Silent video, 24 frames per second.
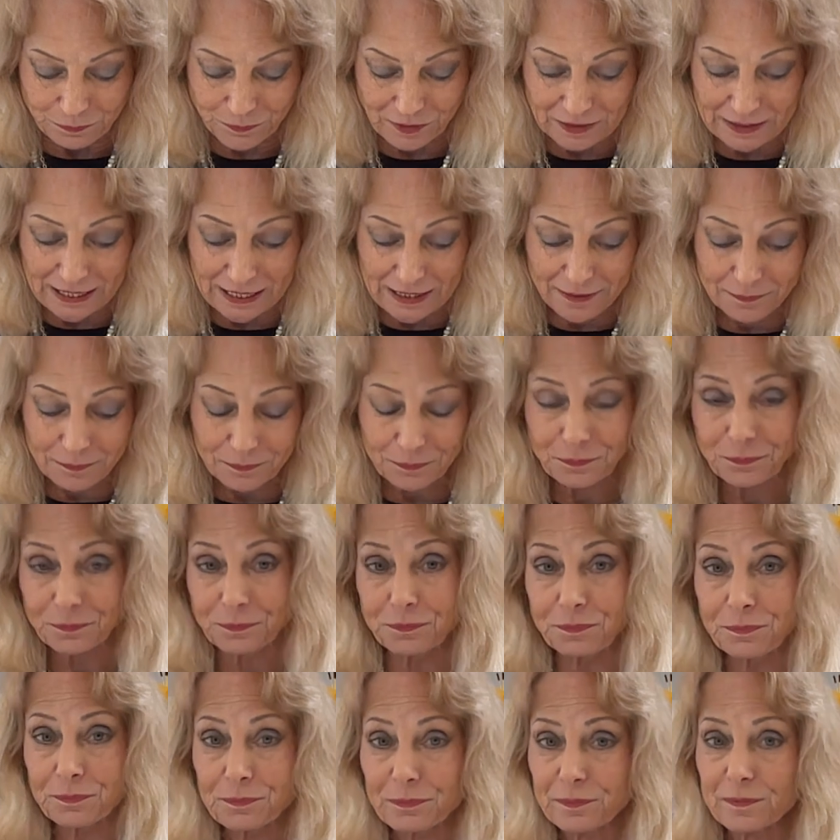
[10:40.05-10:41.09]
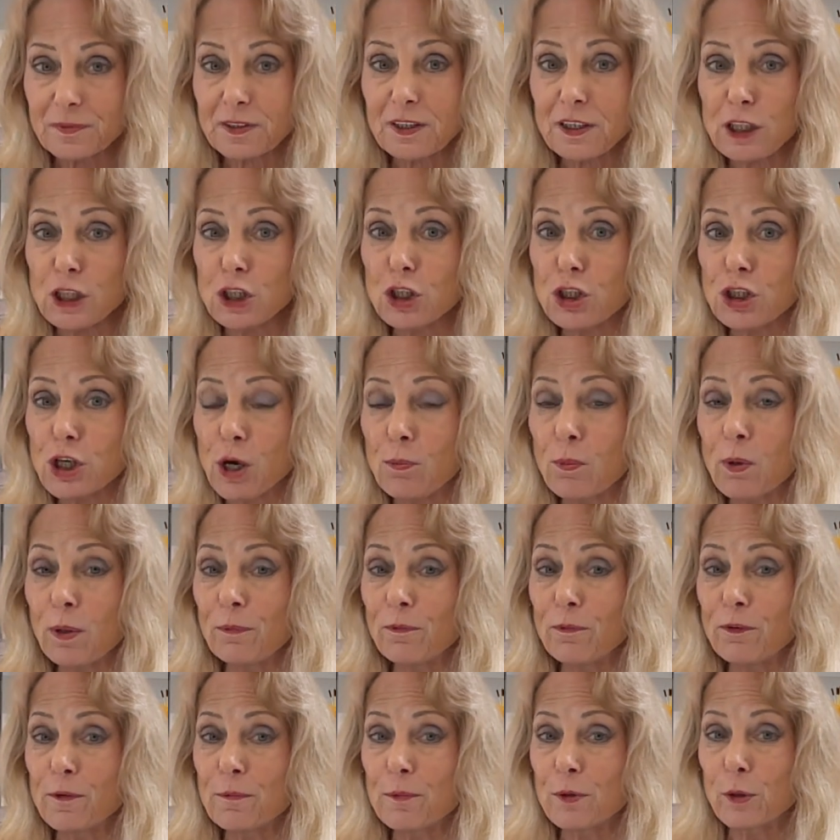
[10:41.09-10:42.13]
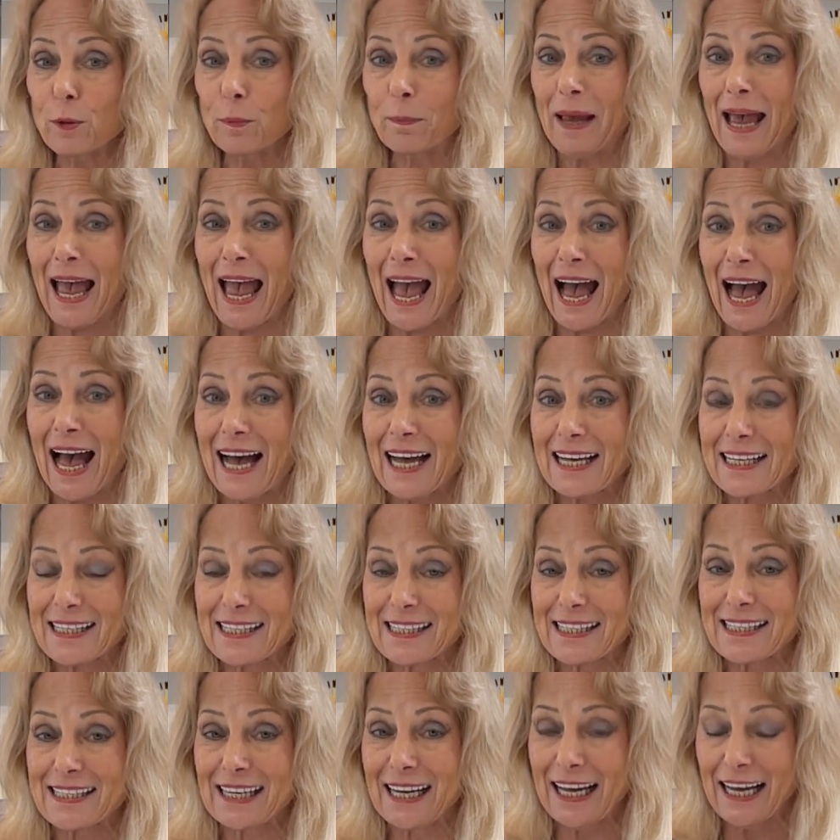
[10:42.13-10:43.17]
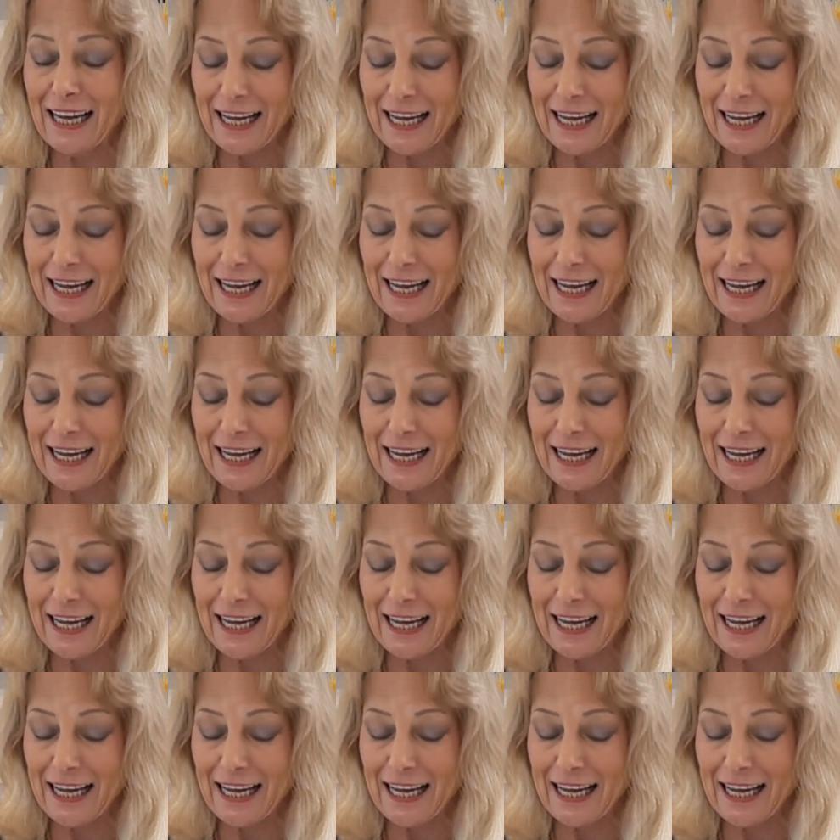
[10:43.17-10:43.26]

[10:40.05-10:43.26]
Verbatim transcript: that someone from your past